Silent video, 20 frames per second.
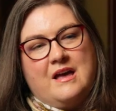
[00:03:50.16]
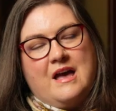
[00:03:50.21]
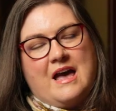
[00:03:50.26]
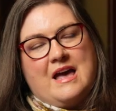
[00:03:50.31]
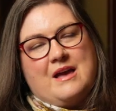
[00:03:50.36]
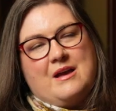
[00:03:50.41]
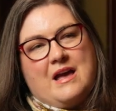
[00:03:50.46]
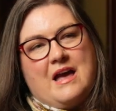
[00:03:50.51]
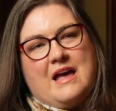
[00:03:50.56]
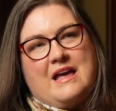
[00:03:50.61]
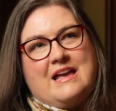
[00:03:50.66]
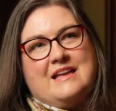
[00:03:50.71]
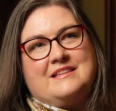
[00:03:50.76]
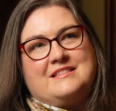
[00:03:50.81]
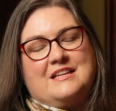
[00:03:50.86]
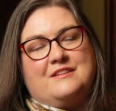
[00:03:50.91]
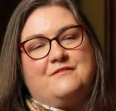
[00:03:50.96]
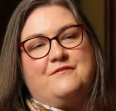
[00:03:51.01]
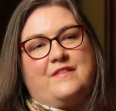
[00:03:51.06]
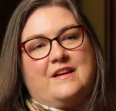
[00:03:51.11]
It, it
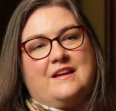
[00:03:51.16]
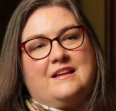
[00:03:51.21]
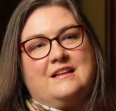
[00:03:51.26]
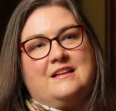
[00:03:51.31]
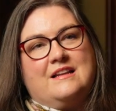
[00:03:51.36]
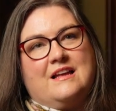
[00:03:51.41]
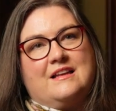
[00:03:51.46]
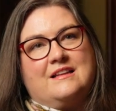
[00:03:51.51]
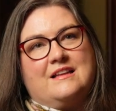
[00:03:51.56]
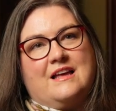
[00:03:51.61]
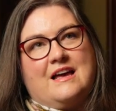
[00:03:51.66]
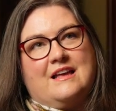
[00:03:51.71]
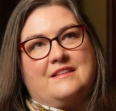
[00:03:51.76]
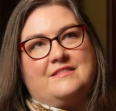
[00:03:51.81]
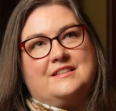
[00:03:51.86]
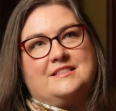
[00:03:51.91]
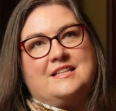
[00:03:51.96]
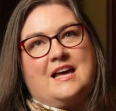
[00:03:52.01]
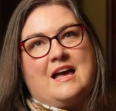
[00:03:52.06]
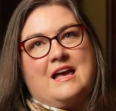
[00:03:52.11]
did feel at
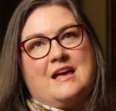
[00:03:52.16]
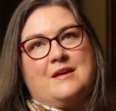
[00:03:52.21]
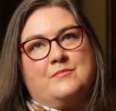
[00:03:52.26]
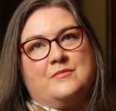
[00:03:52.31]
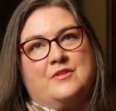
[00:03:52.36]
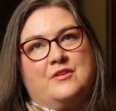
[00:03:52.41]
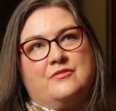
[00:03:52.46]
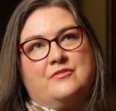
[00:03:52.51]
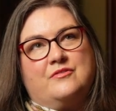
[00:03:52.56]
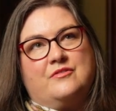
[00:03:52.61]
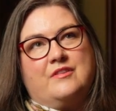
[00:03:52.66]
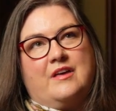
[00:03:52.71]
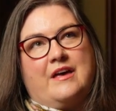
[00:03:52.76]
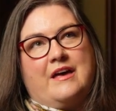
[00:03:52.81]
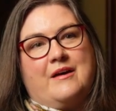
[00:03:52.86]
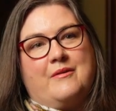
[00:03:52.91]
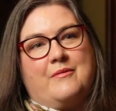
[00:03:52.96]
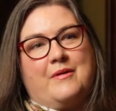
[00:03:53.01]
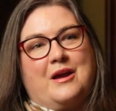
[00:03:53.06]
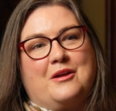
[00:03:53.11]
the time that,
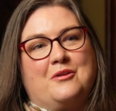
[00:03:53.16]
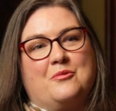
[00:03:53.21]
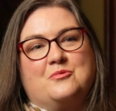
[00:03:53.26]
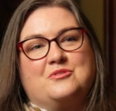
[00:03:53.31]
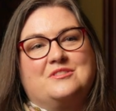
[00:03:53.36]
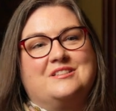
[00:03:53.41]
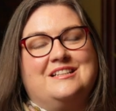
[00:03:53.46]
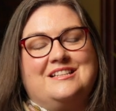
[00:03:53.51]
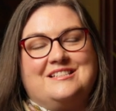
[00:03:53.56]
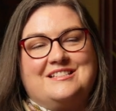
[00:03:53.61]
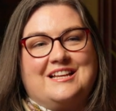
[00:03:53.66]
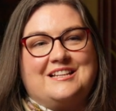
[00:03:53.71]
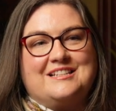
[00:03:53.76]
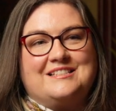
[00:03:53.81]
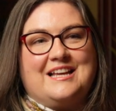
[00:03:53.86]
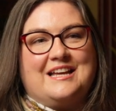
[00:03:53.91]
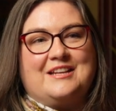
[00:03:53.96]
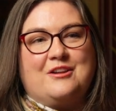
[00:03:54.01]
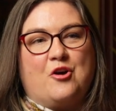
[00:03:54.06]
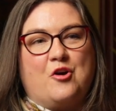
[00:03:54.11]
and um, it was cliche to
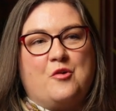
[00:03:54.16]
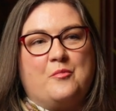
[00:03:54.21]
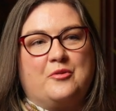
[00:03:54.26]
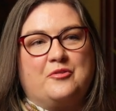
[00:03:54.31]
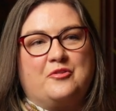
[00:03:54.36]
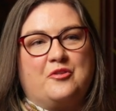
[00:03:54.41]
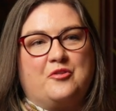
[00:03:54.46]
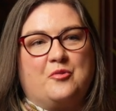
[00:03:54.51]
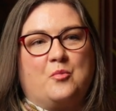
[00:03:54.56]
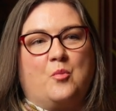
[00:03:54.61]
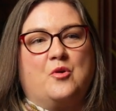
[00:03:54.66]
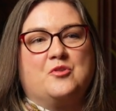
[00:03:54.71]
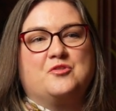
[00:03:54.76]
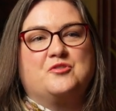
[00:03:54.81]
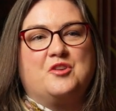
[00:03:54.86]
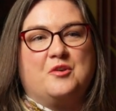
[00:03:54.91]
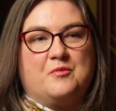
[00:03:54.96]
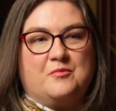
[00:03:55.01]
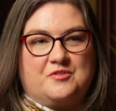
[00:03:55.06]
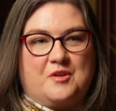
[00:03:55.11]
say now, but that there
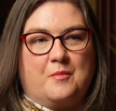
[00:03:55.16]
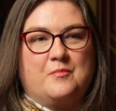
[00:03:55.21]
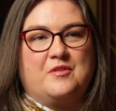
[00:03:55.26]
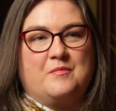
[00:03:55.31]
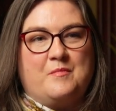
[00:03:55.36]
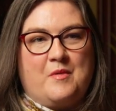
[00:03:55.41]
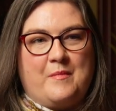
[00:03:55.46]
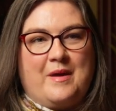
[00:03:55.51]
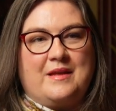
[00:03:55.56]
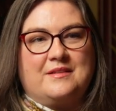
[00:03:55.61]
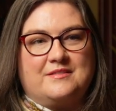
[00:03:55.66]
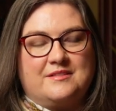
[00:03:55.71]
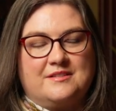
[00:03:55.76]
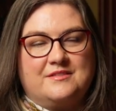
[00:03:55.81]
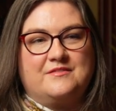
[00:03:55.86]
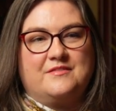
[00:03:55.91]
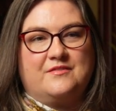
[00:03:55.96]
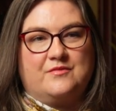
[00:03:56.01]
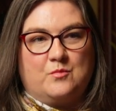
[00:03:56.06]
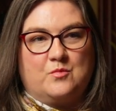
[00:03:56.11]
was something
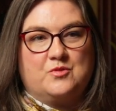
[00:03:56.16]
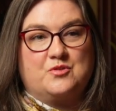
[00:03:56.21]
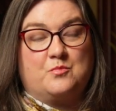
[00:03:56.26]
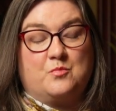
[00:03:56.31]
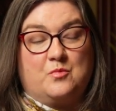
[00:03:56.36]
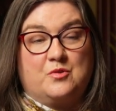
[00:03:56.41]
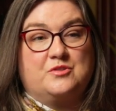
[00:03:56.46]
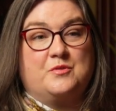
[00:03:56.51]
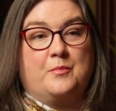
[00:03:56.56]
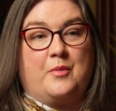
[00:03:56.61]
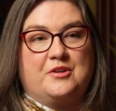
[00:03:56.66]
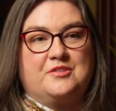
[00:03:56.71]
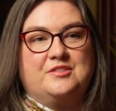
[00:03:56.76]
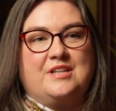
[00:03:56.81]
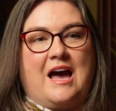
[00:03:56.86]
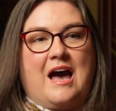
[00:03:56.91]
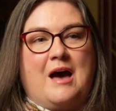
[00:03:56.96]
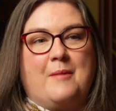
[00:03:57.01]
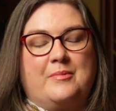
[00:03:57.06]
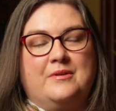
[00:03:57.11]
momentous was, was about to
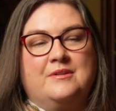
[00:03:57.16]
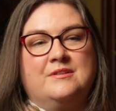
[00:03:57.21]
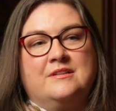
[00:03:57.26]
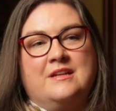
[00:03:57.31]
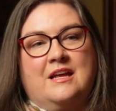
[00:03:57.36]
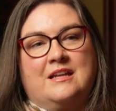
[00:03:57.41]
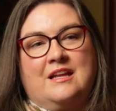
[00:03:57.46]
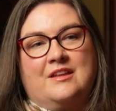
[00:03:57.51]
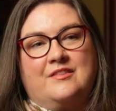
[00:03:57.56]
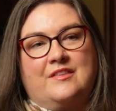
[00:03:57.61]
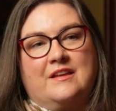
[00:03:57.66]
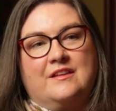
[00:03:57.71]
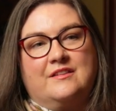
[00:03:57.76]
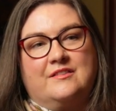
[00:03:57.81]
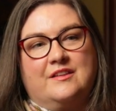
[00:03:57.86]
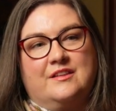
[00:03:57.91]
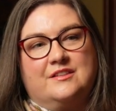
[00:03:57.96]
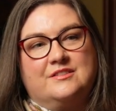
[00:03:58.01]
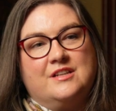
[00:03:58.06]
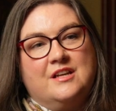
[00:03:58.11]
happen. And I think
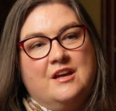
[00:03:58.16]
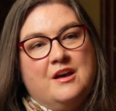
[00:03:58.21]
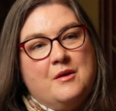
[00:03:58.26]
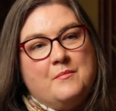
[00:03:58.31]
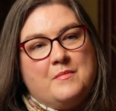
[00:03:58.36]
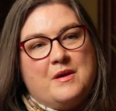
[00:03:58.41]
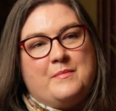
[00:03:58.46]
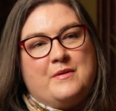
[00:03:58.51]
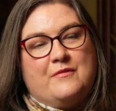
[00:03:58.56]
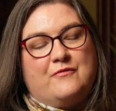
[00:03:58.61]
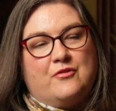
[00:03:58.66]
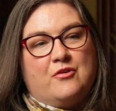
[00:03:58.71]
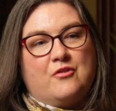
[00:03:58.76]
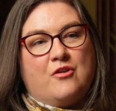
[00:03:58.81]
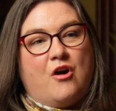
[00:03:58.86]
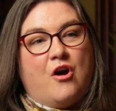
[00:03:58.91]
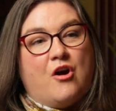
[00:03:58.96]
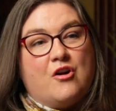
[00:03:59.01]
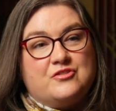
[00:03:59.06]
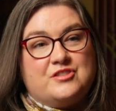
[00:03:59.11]
that maybe for
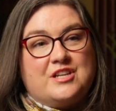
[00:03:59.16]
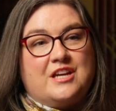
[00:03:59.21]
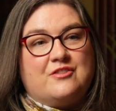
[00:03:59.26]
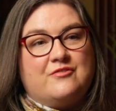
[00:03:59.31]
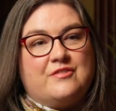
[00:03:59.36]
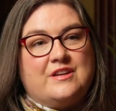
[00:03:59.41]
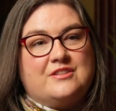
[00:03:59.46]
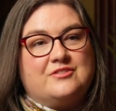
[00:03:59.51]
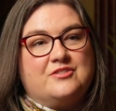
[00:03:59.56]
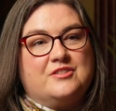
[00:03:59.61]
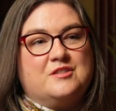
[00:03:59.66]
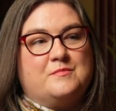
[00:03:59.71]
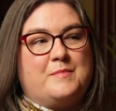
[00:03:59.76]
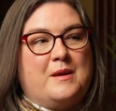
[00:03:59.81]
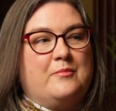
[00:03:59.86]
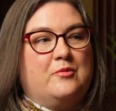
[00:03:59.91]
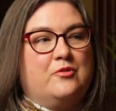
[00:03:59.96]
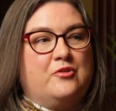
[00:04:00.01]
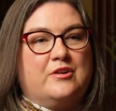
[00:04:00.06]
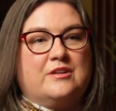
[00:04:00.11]
our generations,
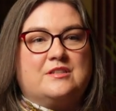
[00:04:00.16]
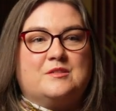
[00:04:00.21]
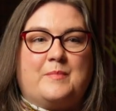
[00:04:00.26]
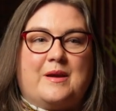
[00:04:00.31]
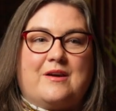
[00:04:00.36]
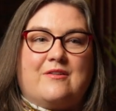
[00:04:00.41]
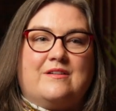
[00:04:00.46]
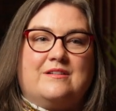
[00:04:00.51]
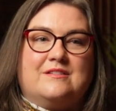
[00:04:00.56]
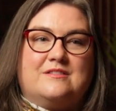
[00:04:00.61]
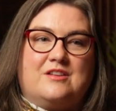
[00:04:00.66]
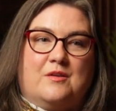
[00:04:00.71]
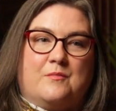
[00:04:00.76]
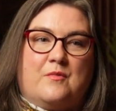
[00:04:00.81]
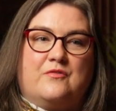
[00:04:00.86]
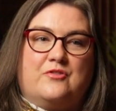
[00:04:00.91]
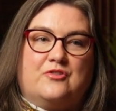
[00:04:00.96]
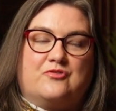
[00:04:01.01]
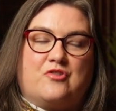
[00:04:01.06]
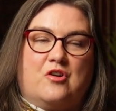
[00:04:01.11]
people who experienced some
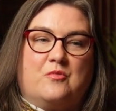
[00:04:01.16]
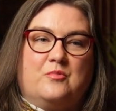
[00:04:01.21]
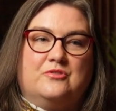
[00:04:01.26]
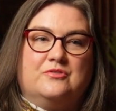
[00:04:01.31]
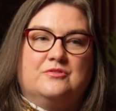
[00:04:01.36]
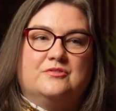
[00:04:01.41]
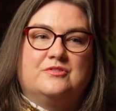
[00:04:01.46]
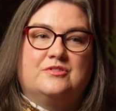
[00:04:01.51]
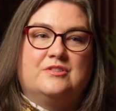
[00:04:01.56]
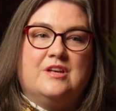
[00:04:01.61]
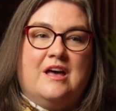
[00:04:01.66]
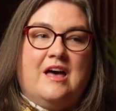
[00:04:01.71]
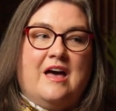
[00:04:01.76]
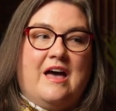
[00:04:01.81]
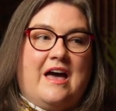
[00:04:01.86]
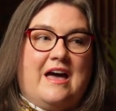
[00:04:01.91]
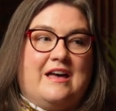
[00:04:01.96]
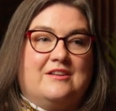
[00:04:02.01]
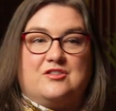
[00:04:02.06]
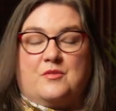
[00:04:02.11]
of the troubles,
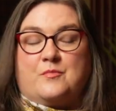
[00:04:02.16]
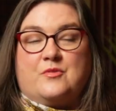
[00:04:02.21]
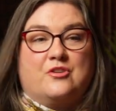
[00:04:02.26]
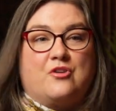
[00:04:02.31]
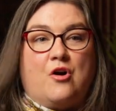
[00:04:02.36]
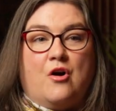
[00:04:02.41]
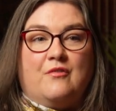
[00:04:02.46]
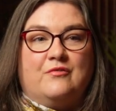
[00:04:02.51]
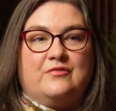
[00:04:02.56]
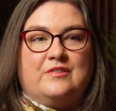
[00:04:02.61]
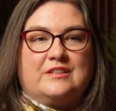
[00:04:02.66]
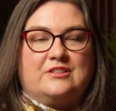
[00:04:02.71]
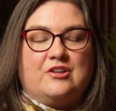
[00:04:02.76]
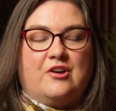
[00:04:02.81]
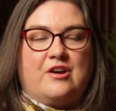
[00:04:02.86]
uh, some of the conflict,